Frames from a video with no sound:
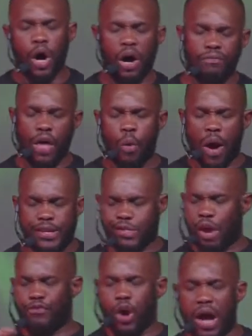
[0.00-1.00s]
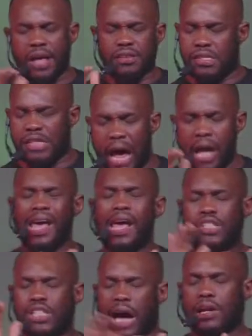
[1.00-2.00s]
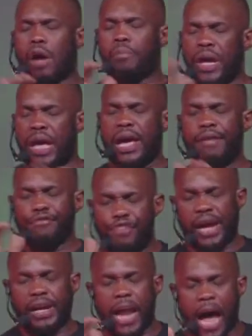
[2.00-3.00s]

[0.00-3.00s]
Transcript: of the works of your hands shall not be in vain.